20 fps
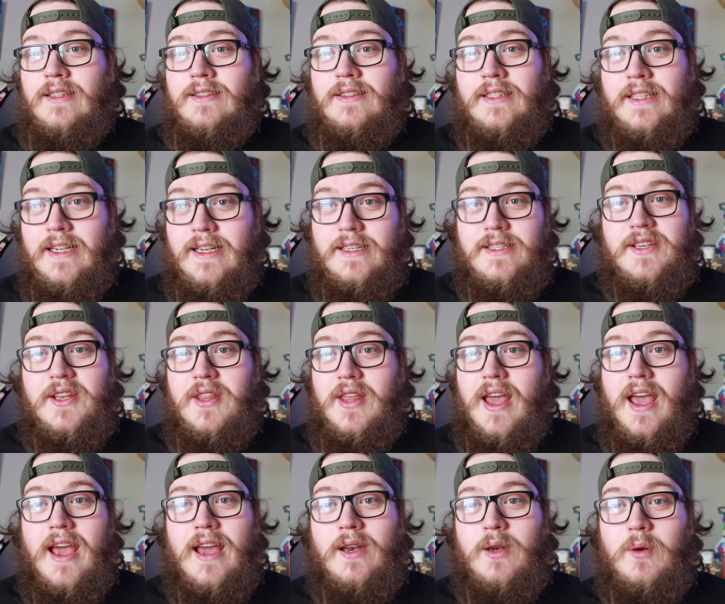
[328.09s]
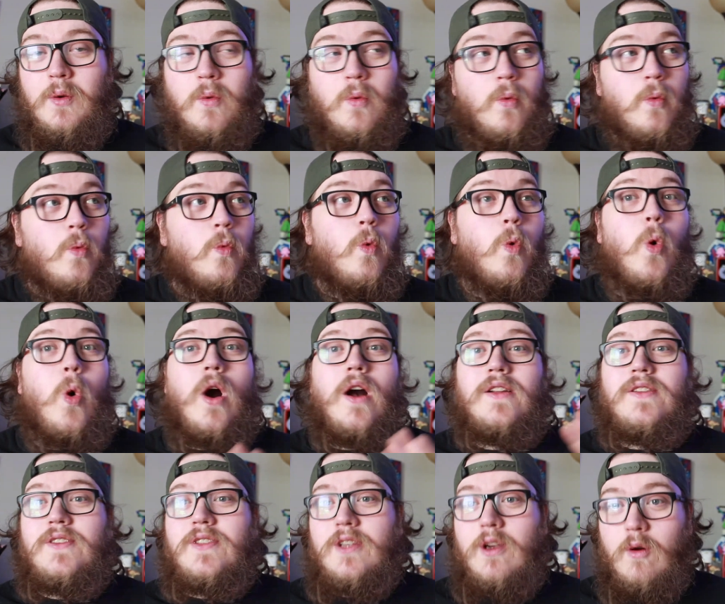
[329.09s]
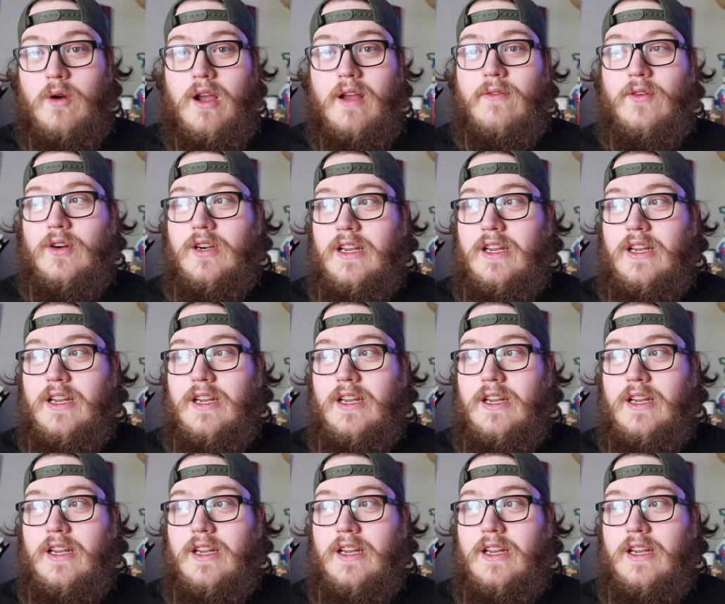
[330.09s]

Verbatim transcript: lead to that whatsoever,